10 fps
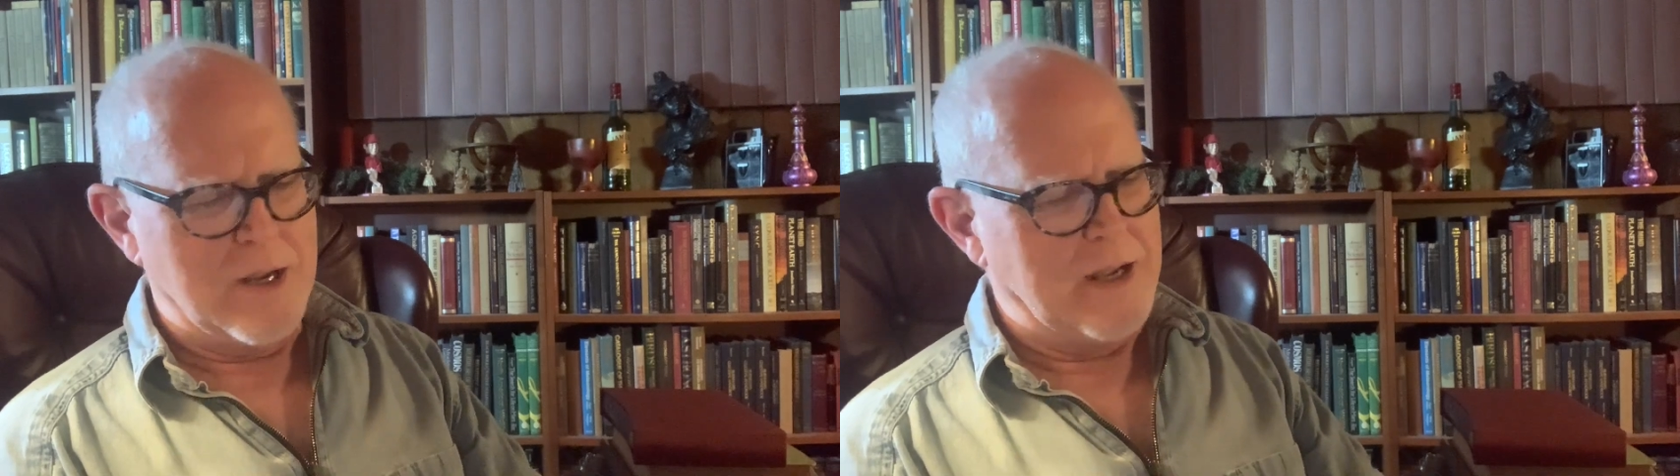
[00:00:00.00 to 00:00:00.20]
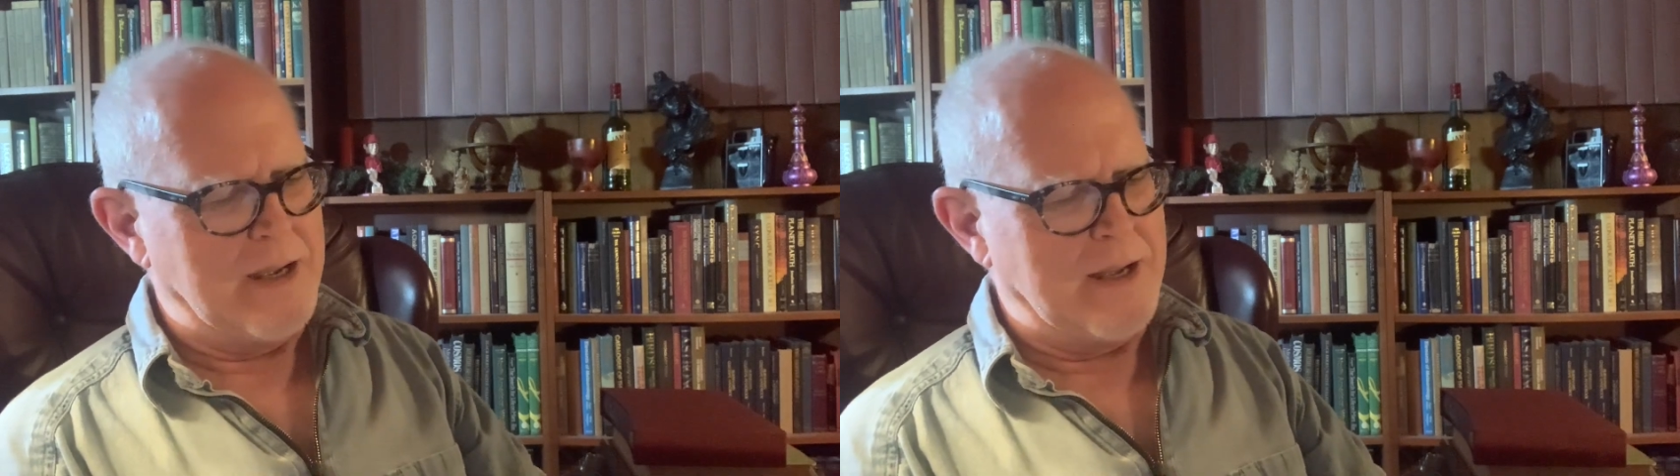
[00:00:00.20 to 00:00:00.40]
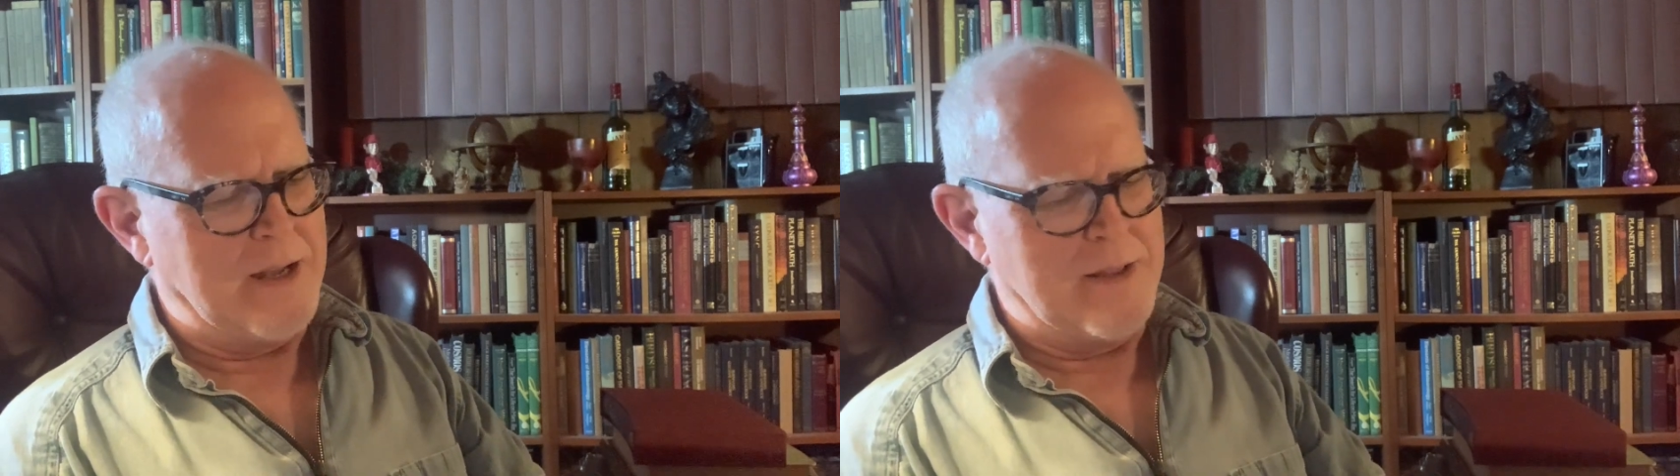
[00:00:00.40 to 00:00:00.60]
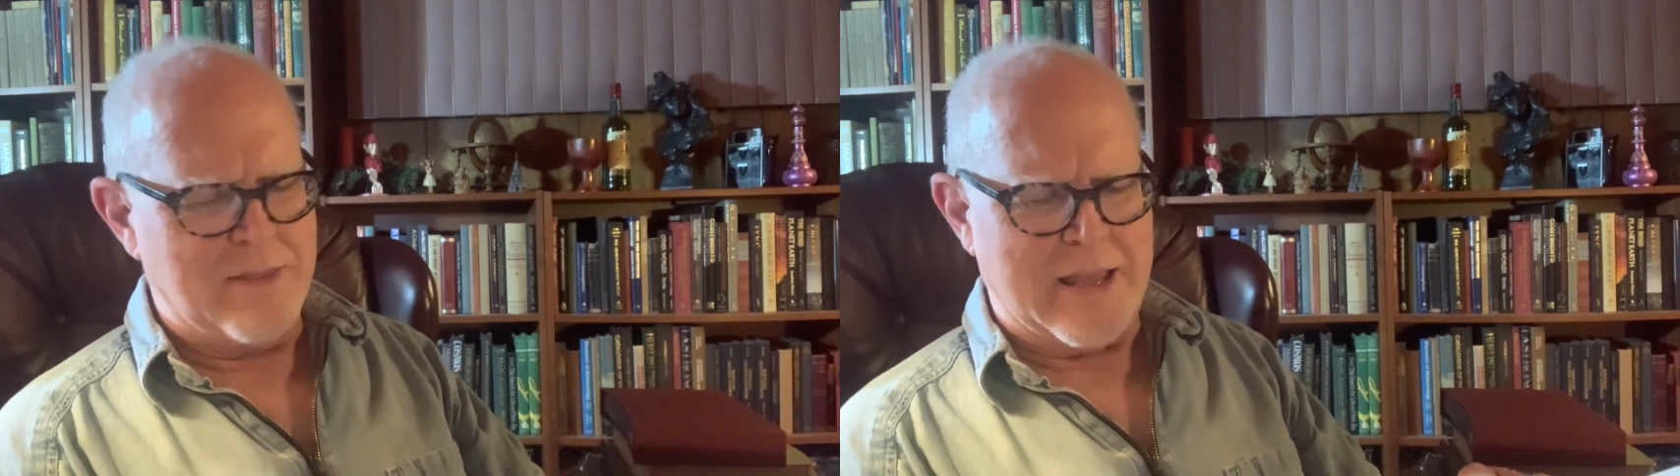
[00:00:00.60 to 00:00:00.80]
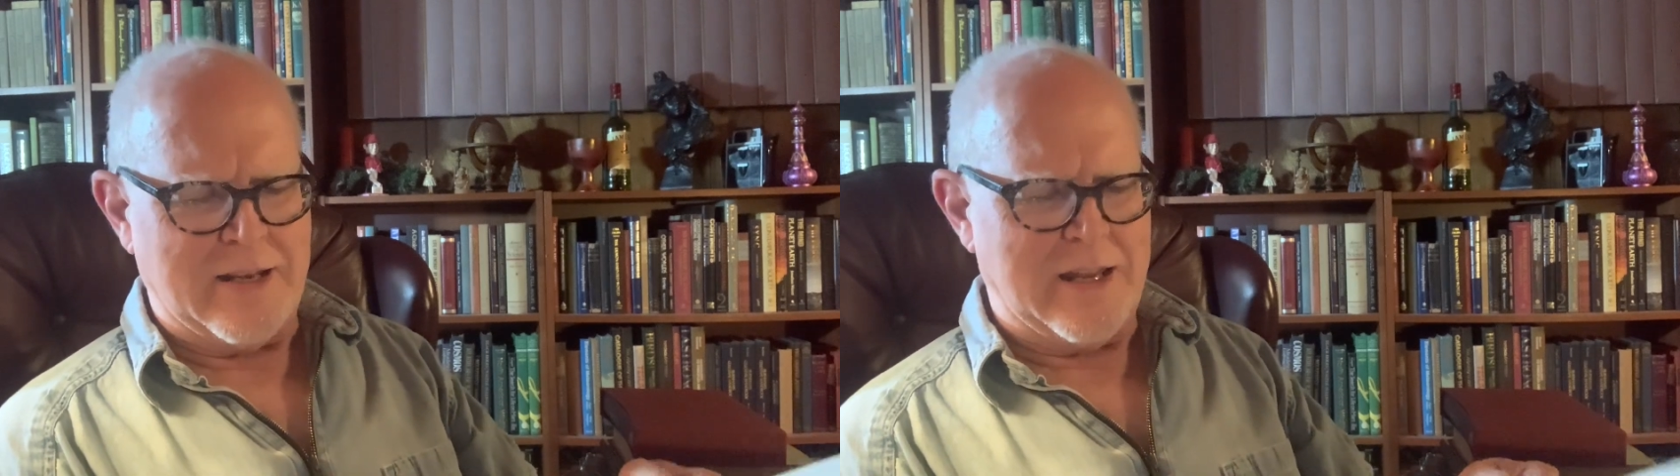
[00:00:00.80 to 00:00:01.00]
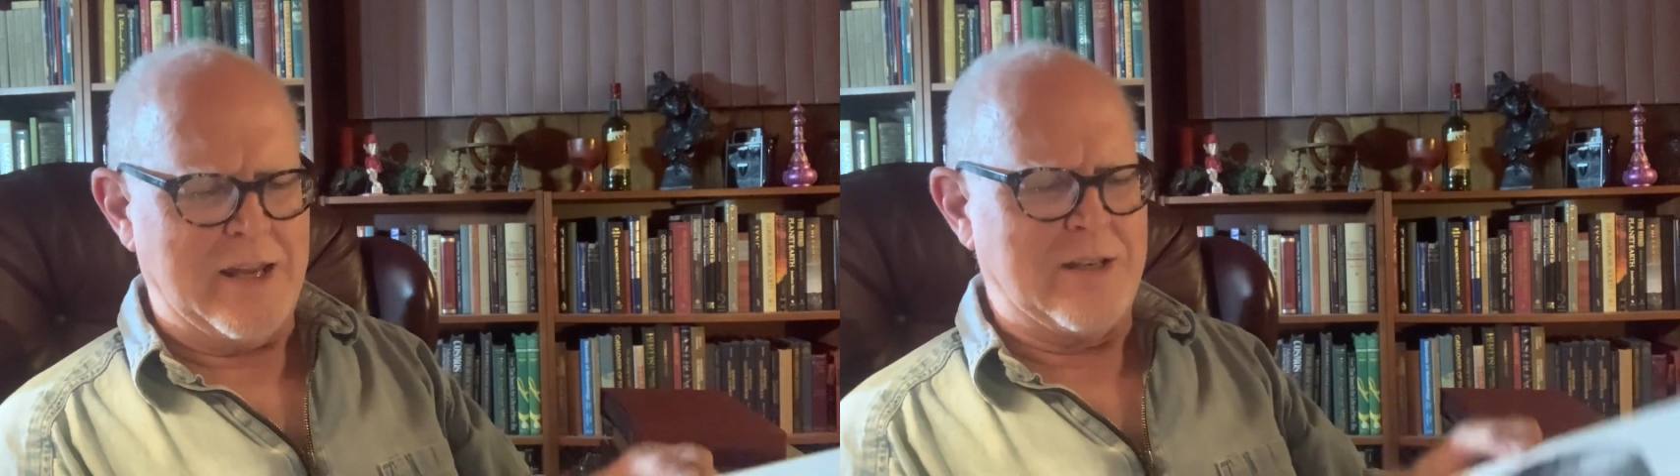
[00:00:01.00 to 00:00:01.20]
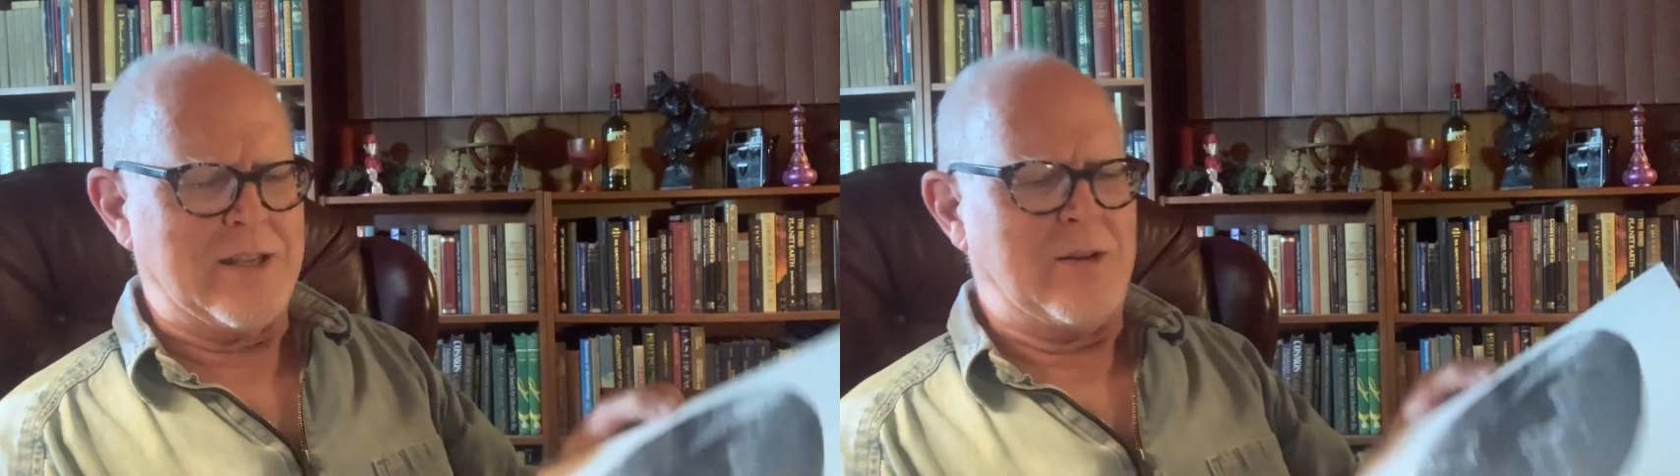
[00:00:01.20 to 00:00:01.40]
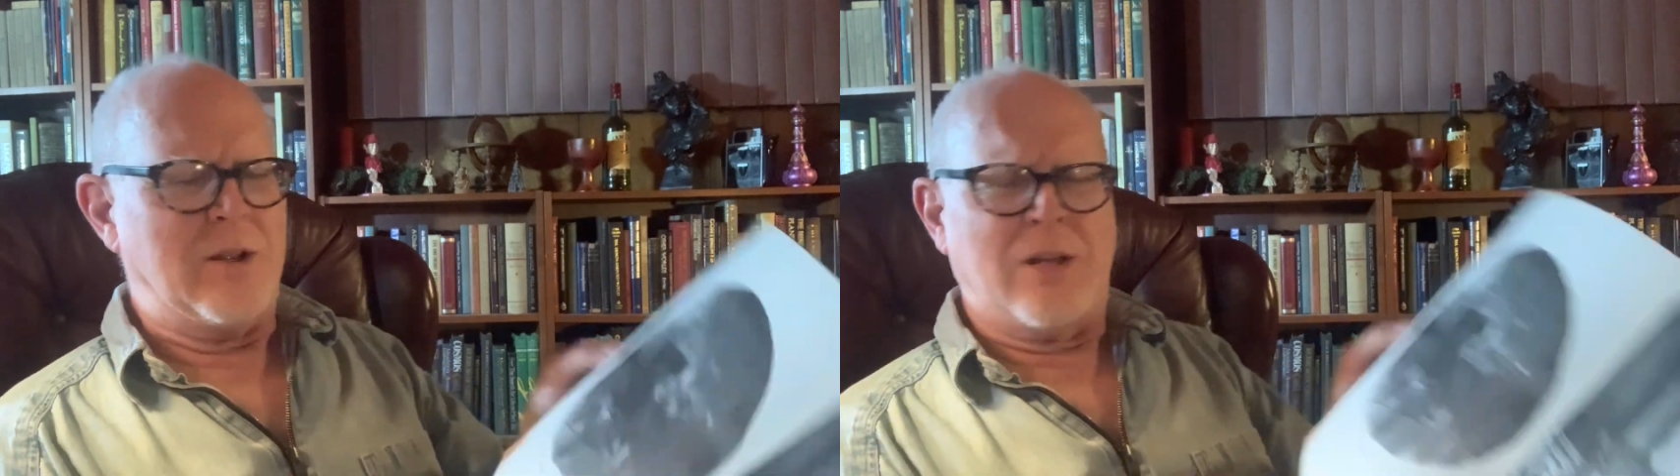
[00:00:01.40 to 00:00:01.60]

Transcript: that he did,